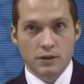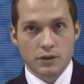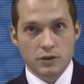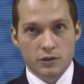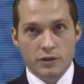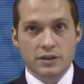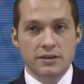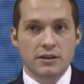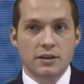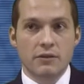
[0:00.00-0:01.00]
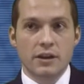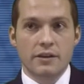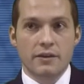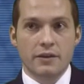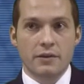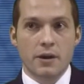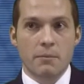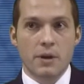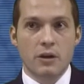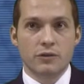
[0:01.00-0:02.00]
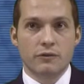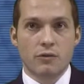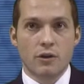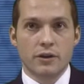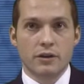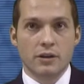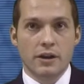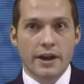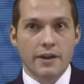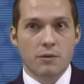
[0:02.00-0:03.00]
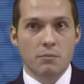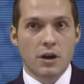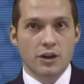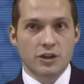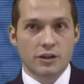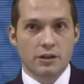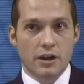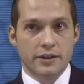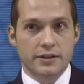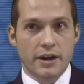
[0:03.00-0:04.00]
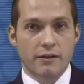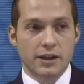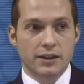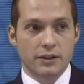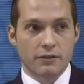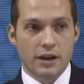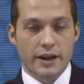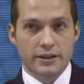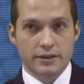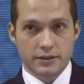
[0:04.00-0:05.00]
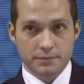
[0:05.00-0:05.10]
So you can see really that the amount of work and the margin are directly related.